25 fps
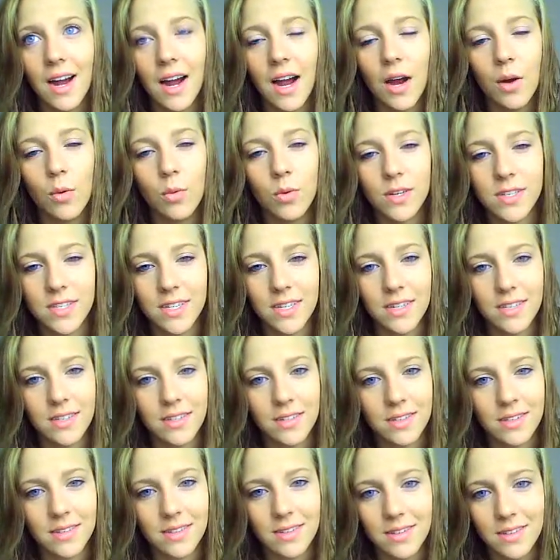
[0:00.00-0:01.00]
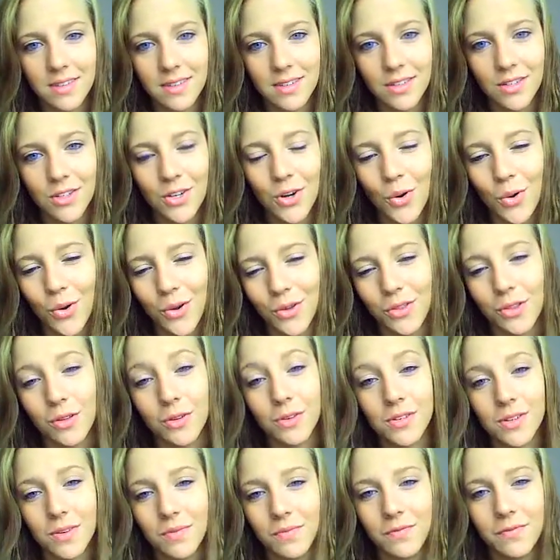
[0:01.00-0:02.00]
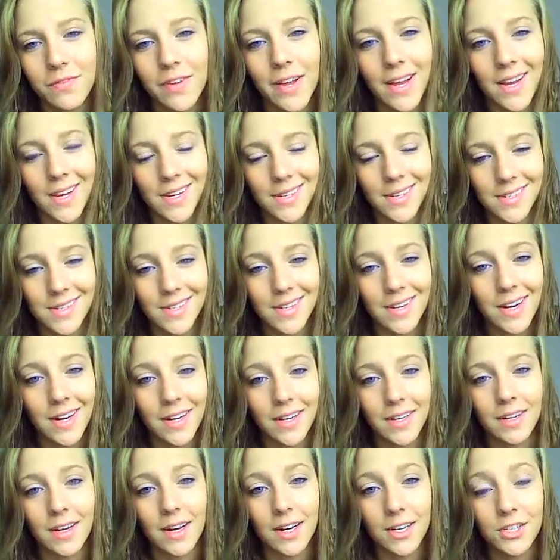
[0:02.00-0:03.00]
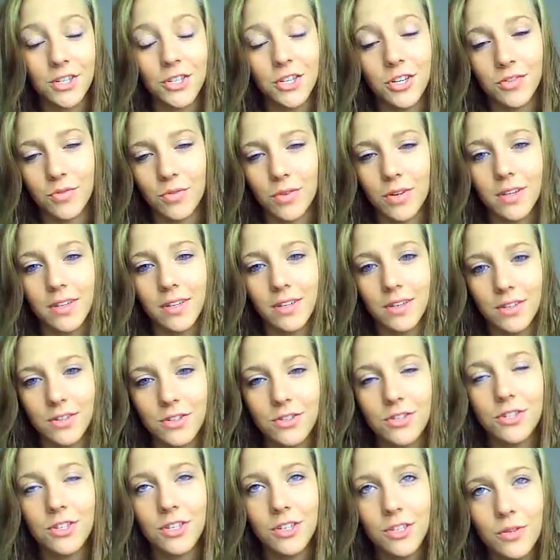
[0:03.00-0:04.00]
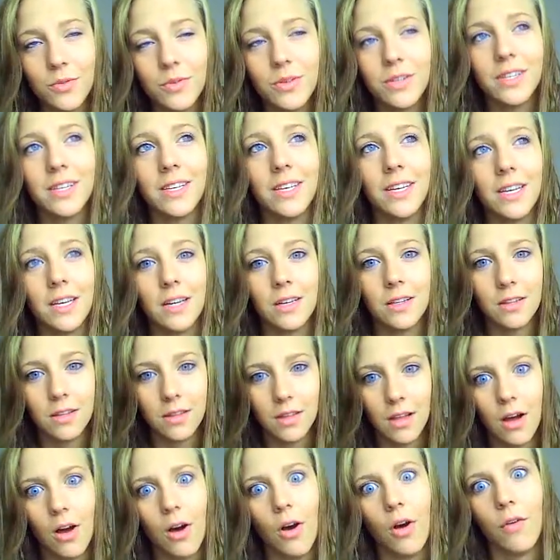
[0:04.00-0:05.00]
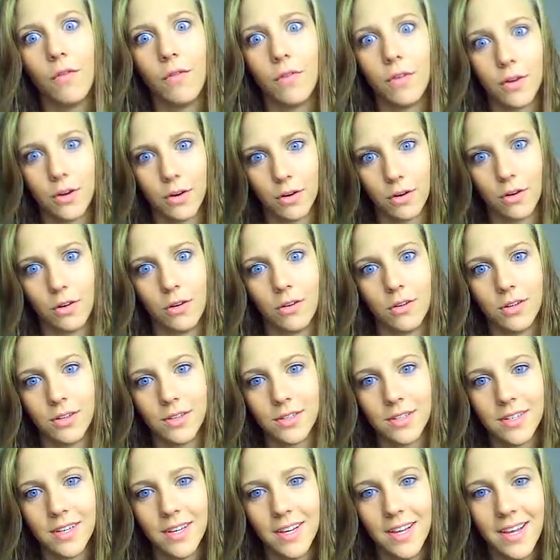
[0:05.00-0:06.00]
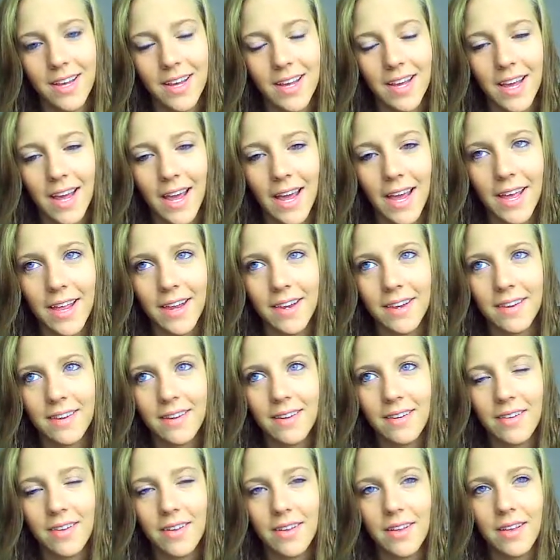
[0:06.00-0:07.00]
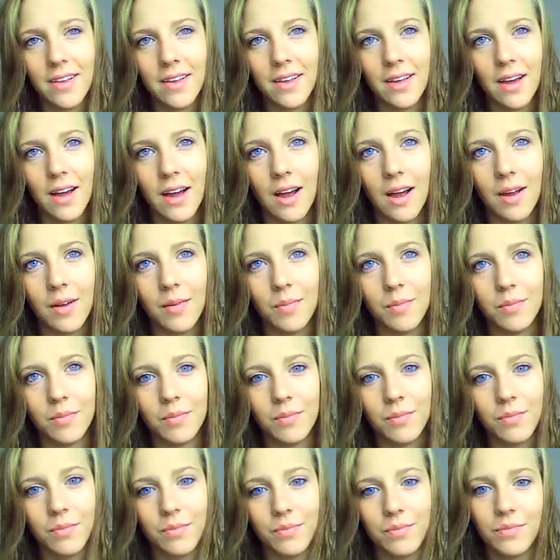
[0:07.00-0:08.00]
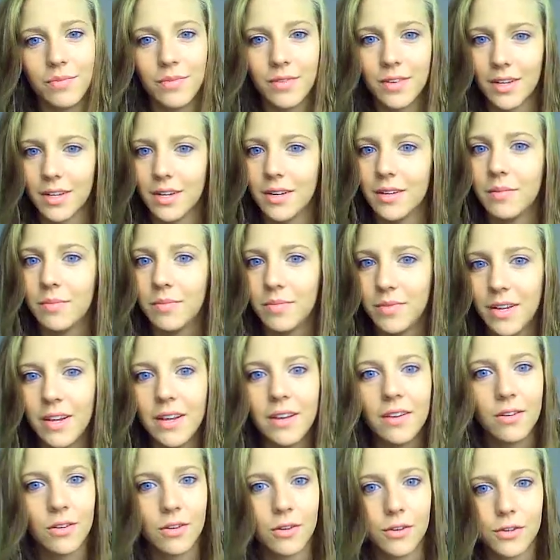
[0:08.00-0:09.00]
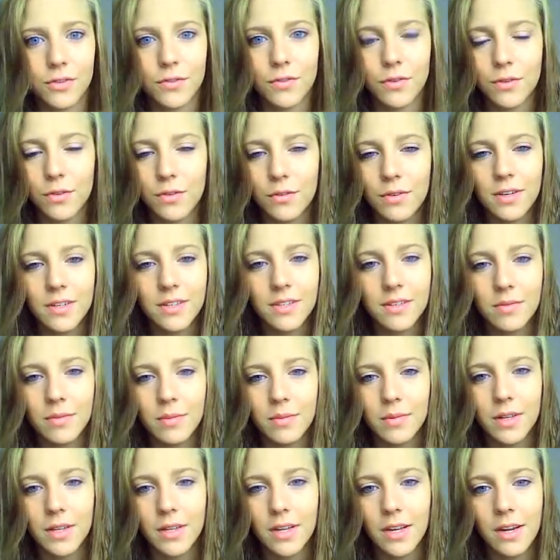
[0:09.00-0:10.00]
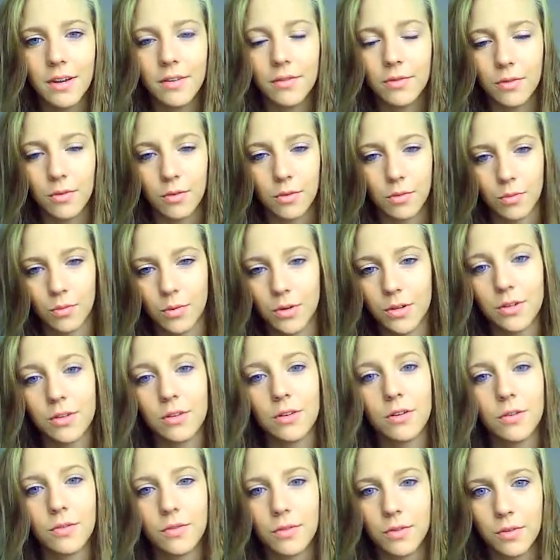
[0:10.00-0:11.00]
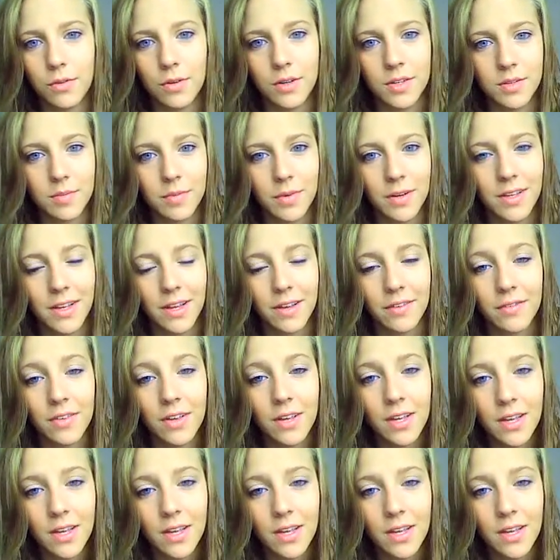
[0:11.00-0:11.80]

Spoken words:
I wasn't going through some phase, that I genuinely love girls, and I'm gonna date girls for the rest of my life, or one girl for the rest of my life.